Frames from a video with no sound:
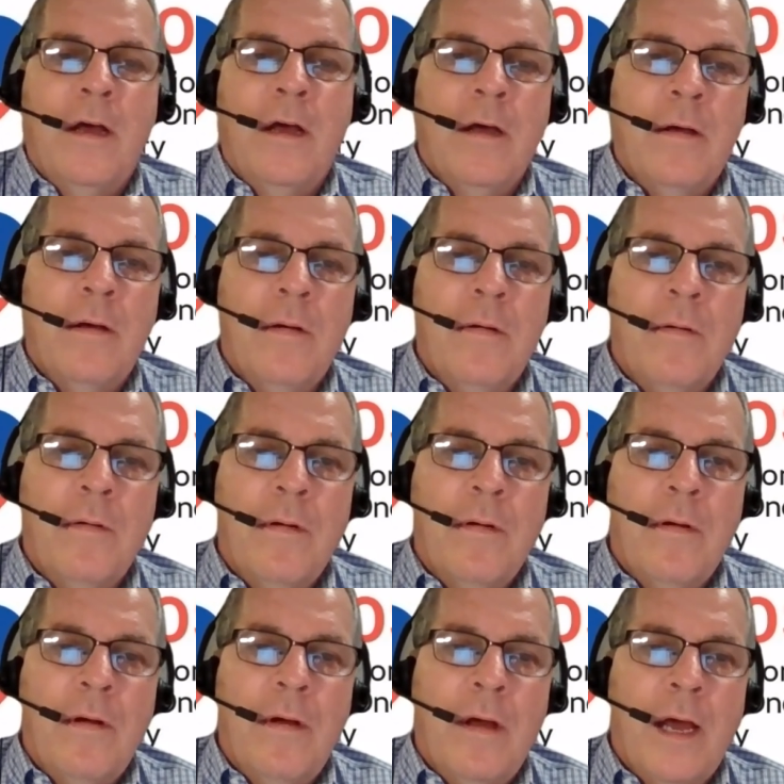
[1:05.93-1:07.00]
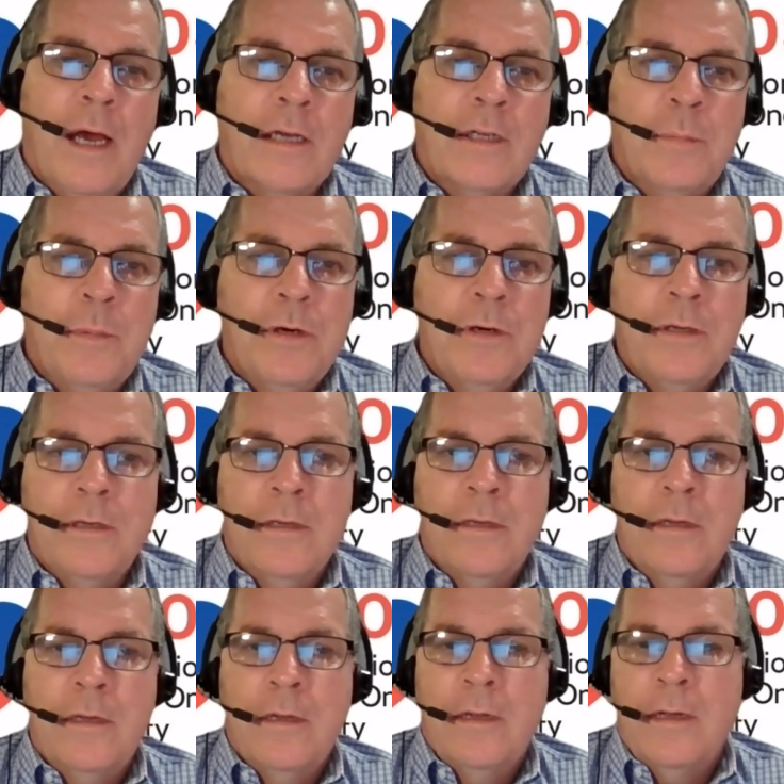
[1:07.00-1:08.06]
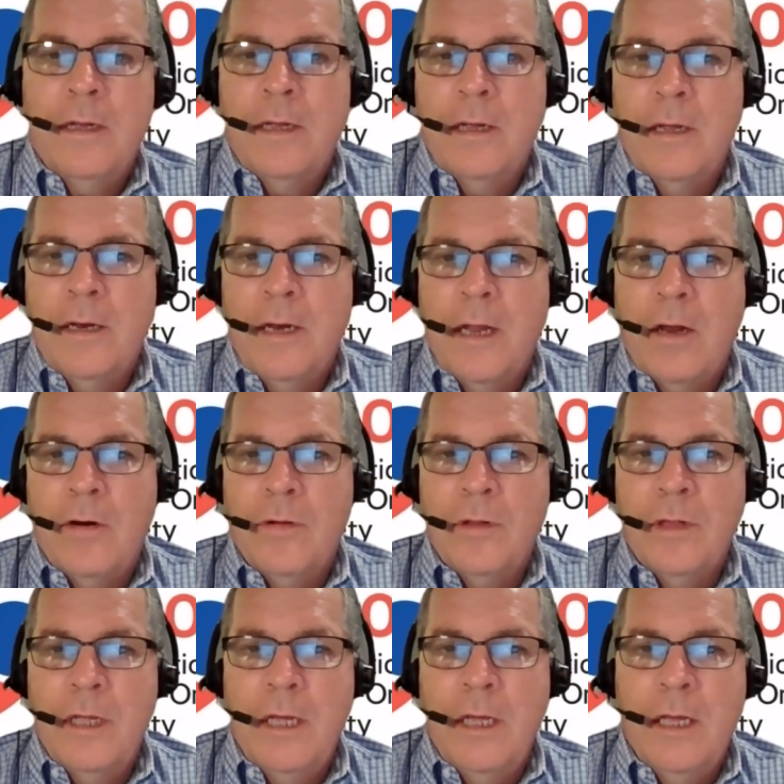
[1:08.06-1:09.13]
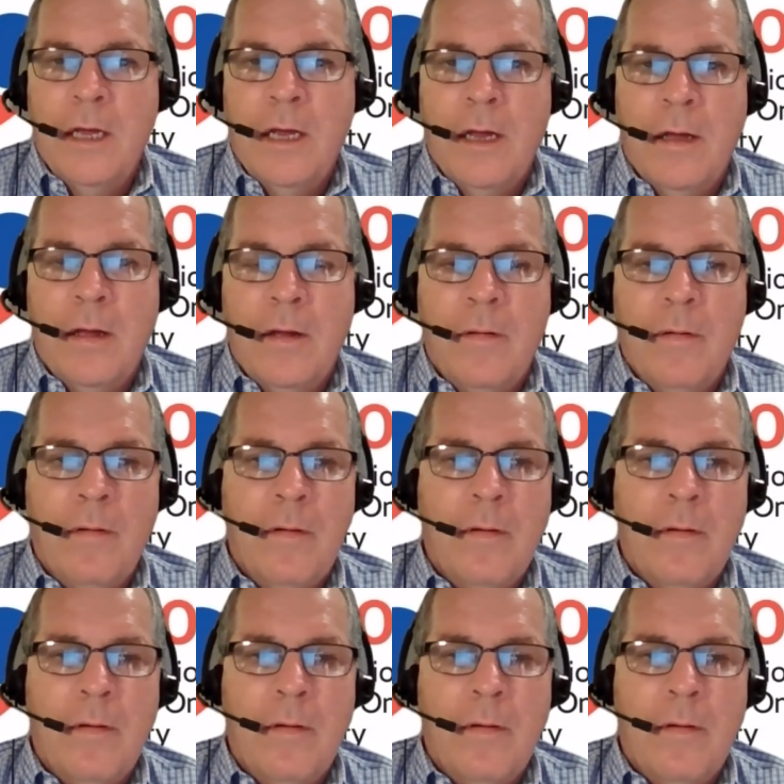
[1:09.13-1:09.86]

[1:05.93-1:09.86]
uh, experts, uh, not only uh,